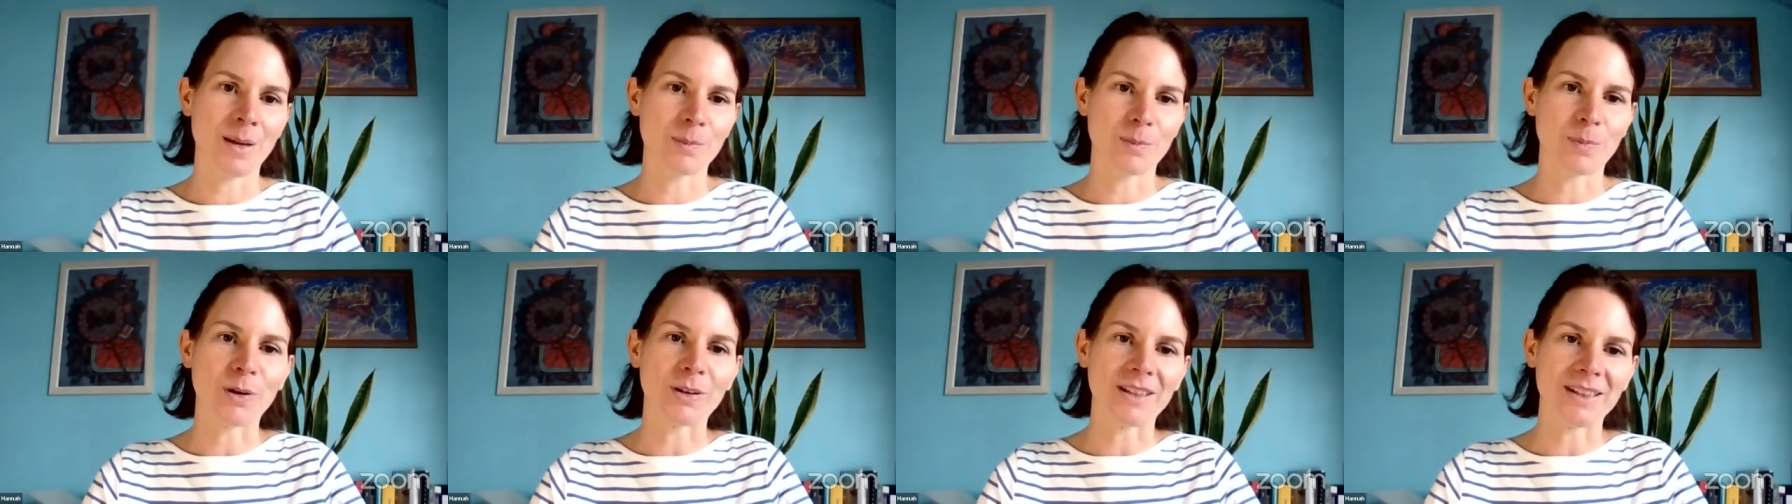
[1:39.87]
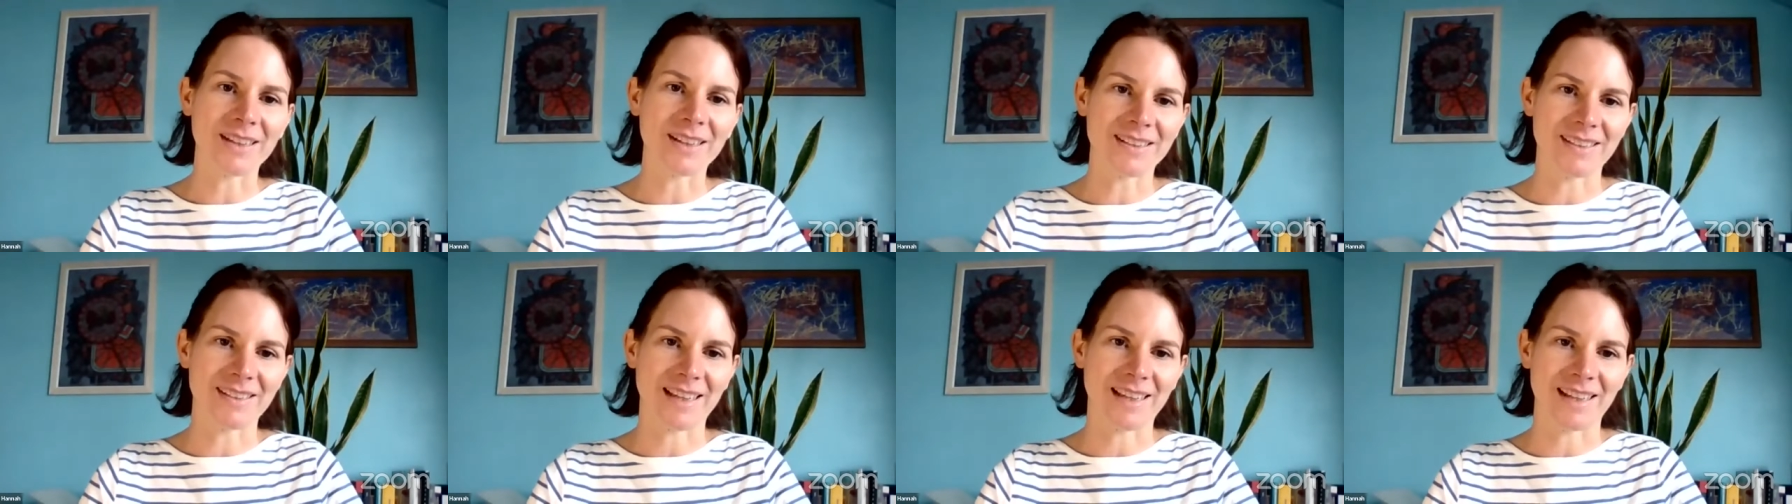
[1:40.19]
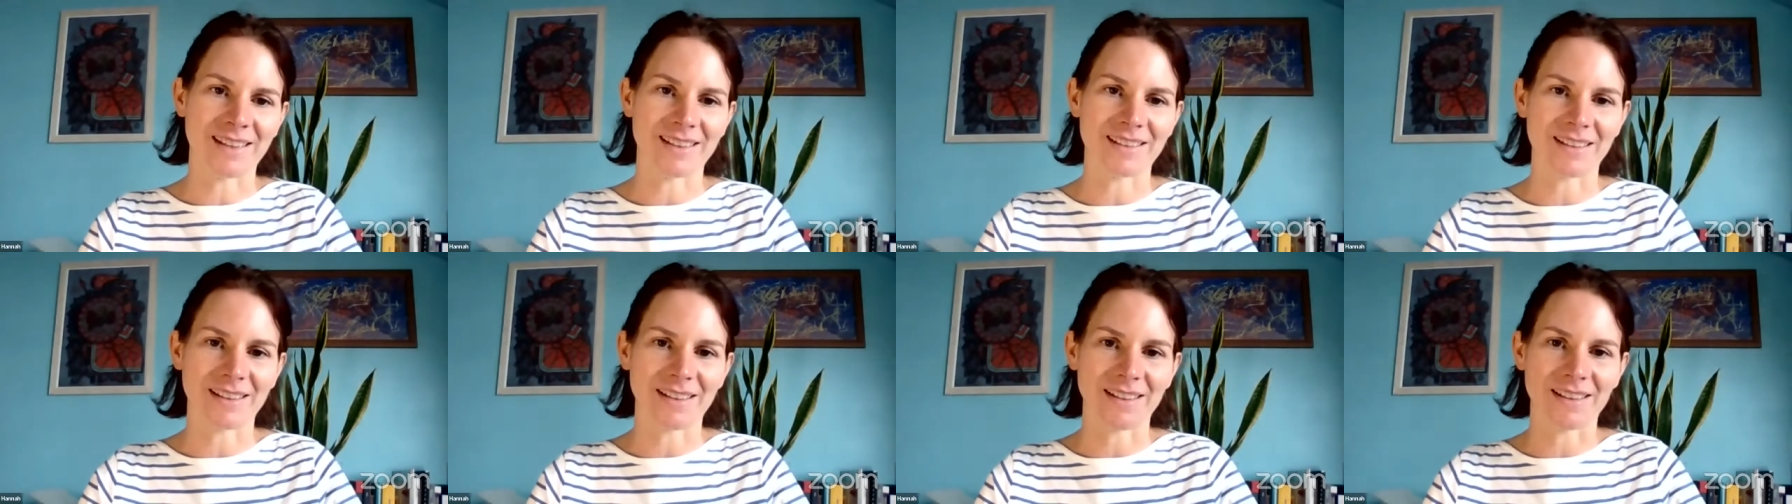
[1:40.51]

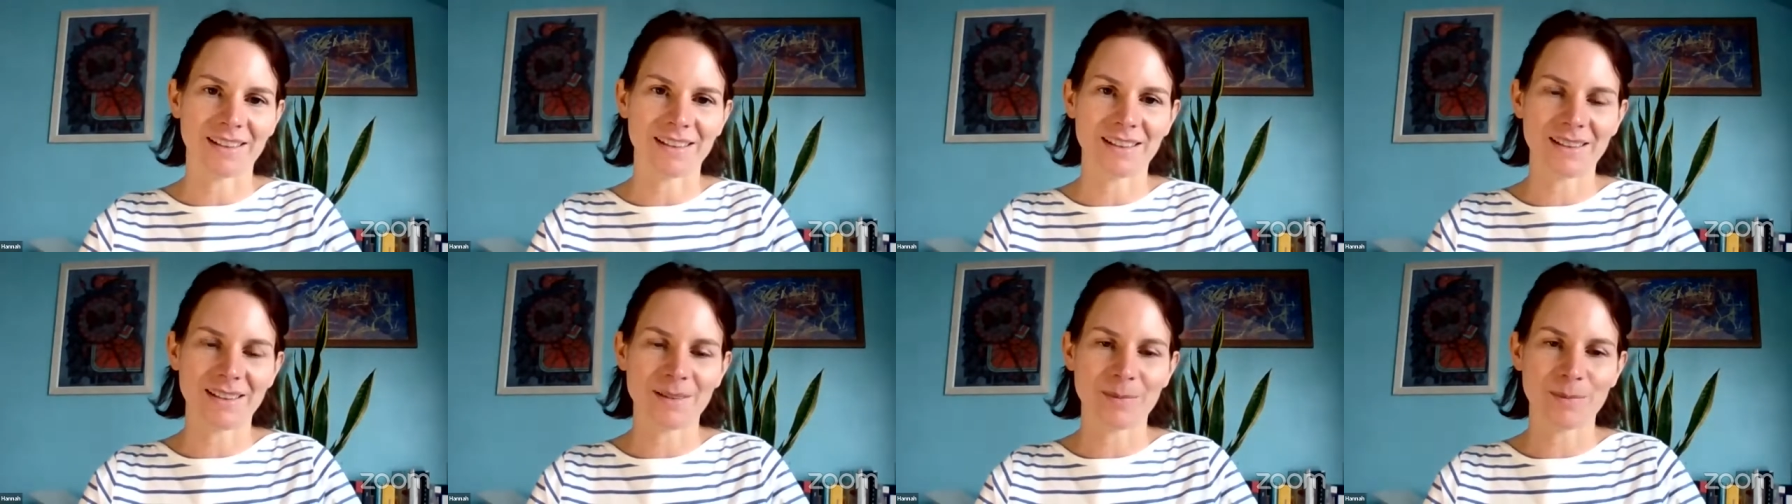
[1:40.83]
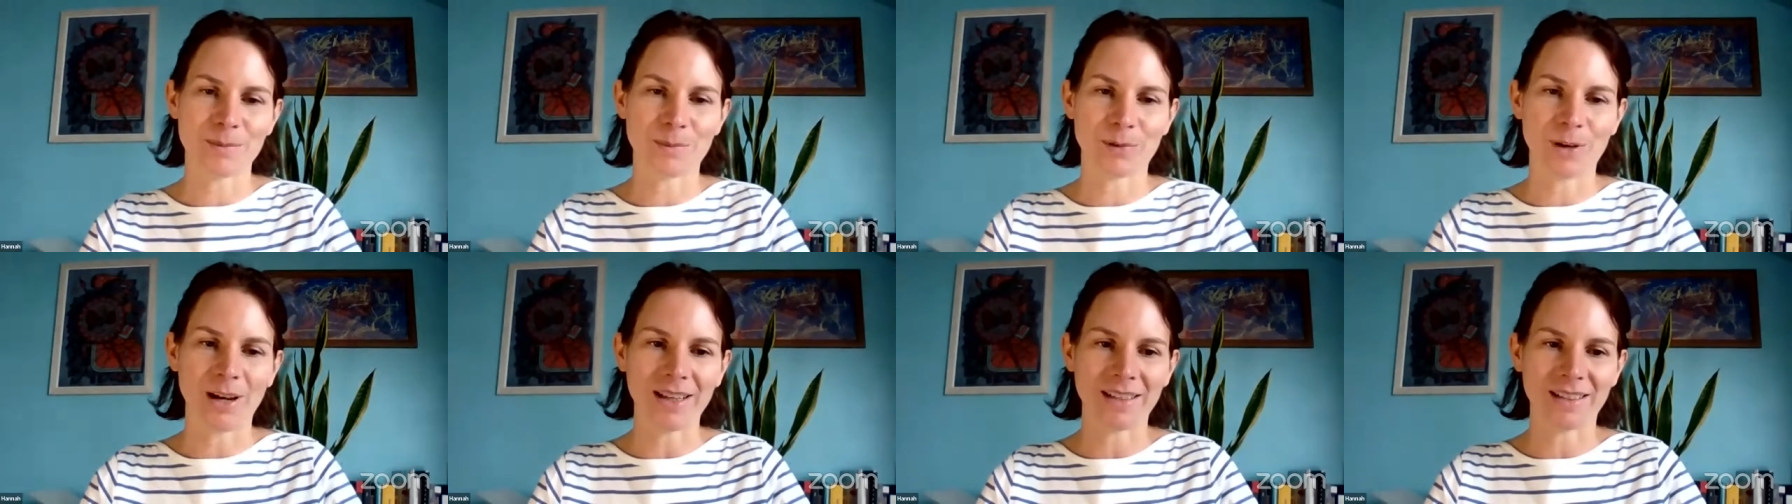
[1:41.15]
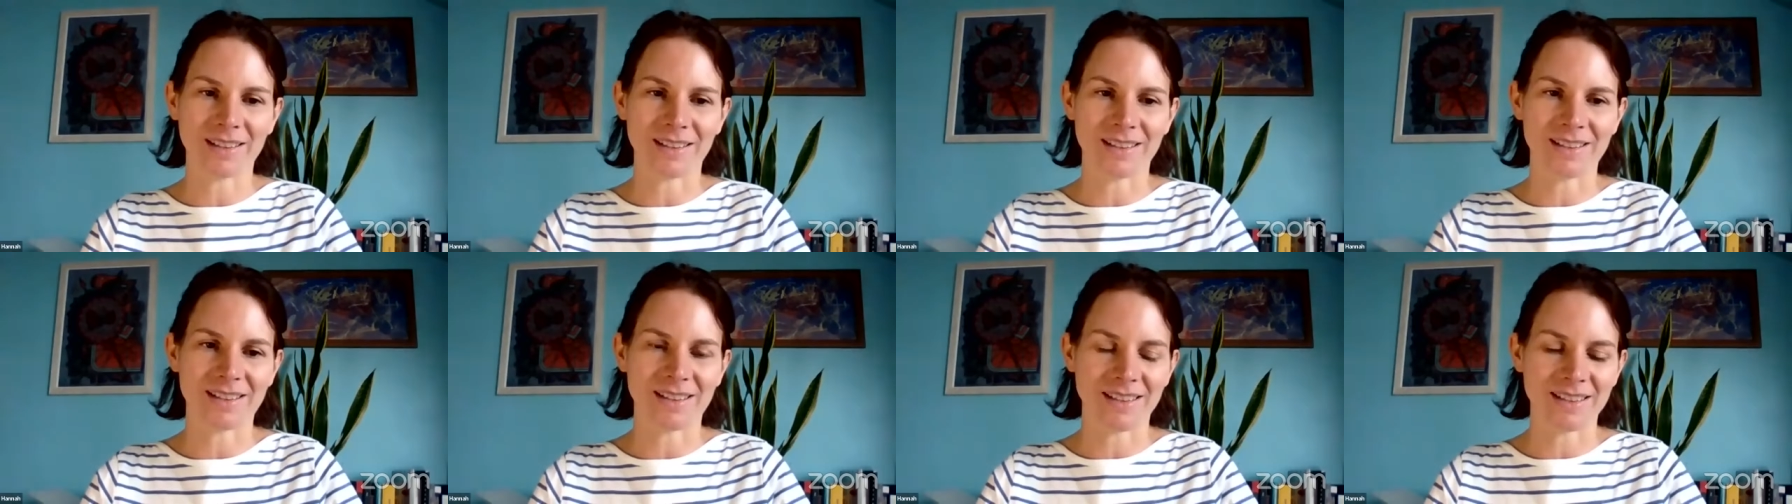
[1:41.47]
body-centered
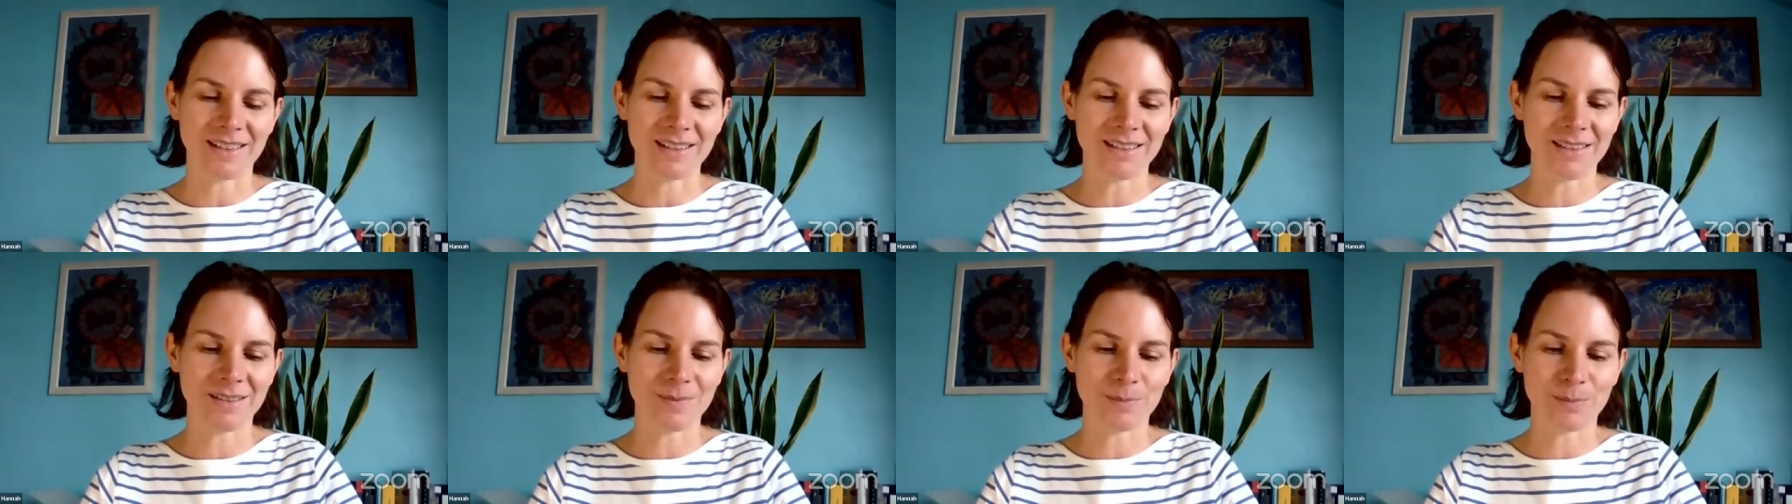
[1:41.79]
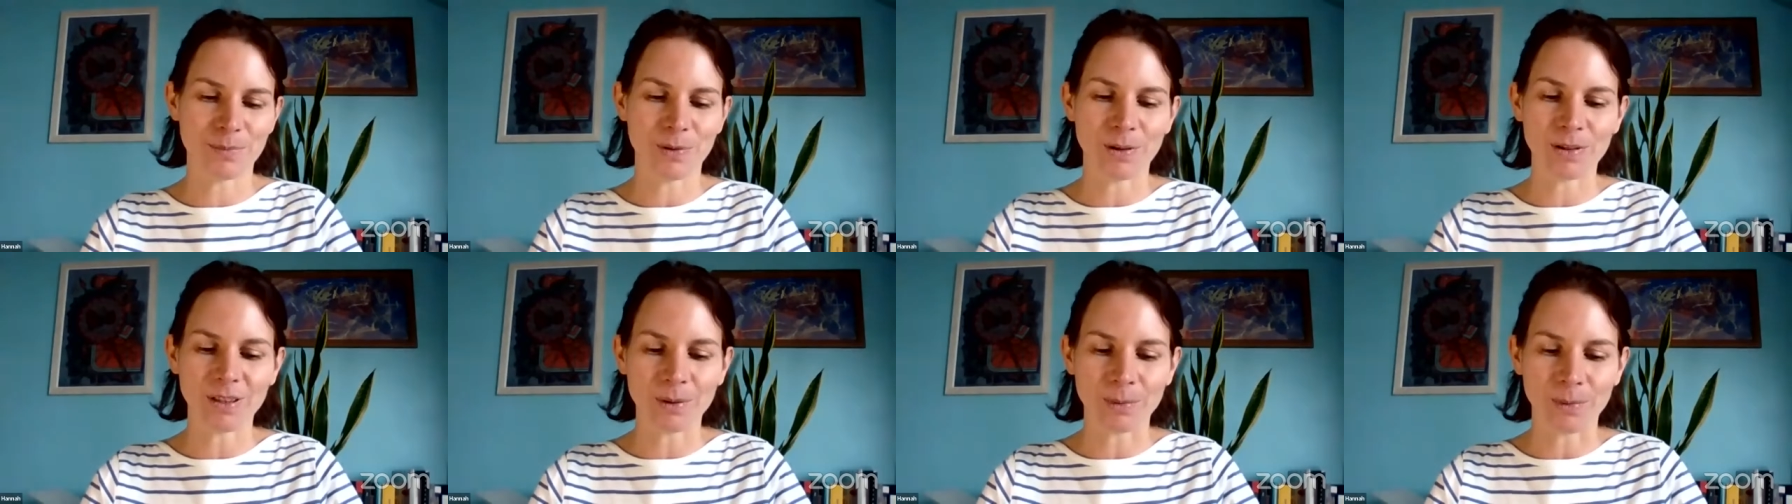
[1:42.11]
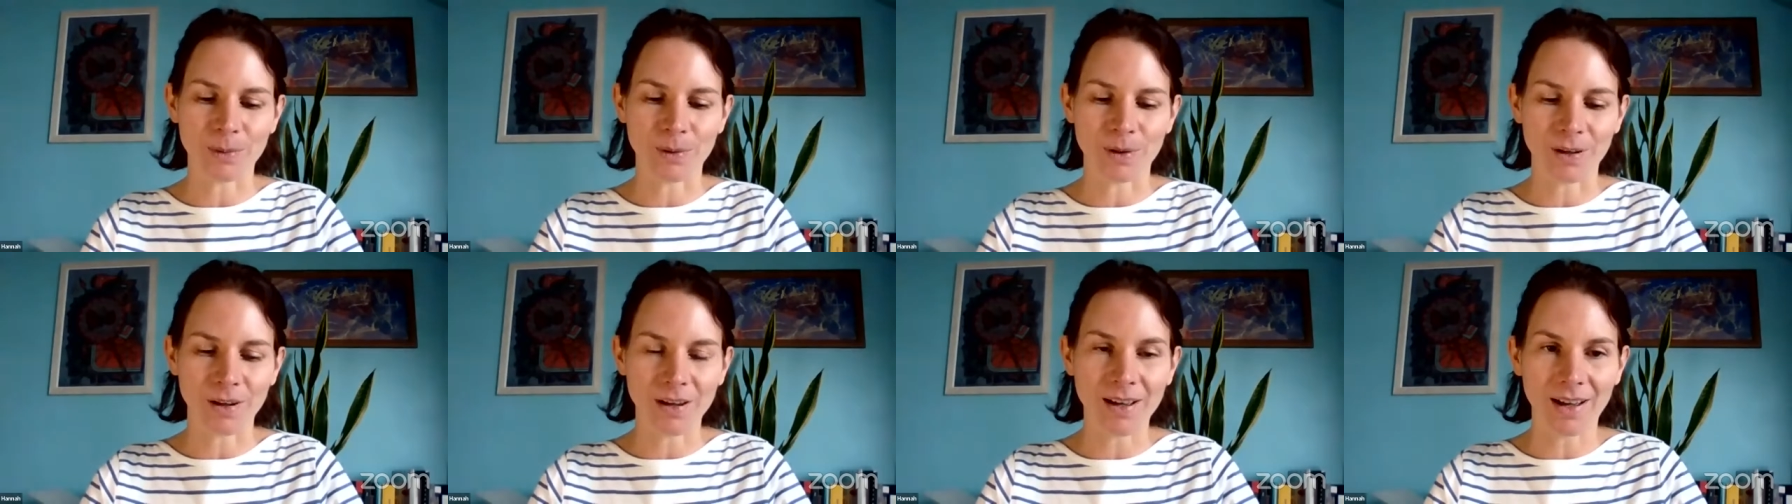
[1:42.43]
practices, body
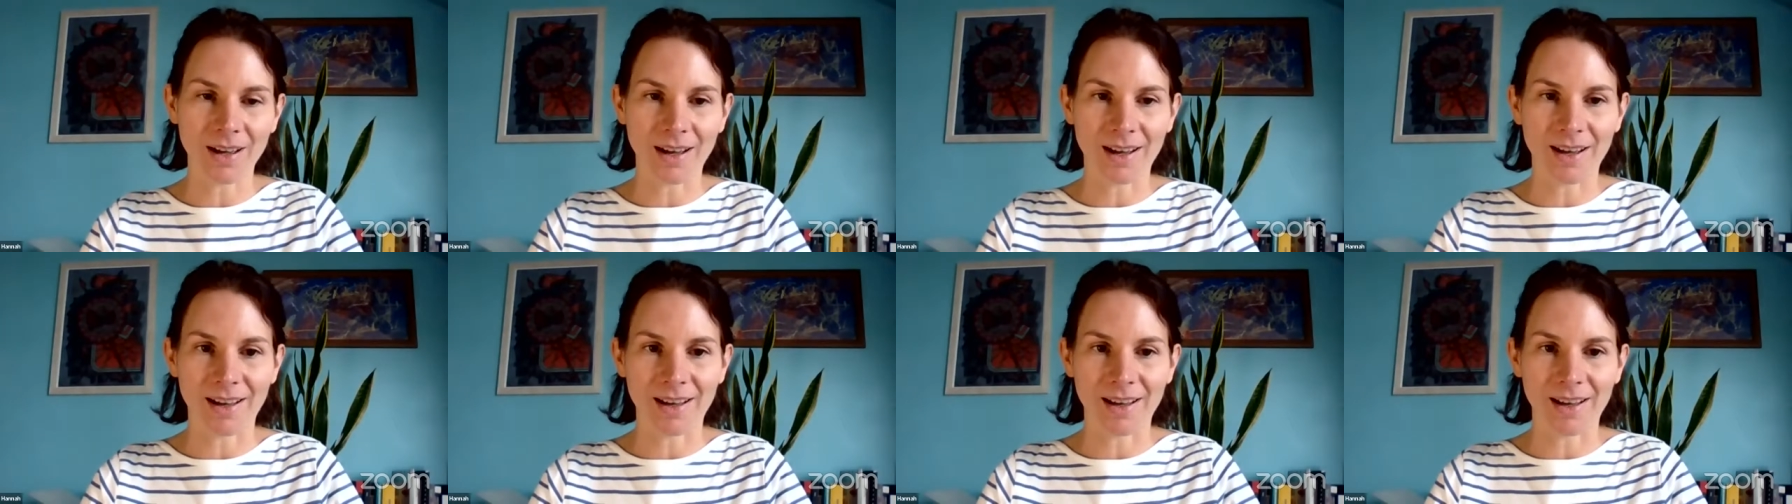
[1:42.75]
work,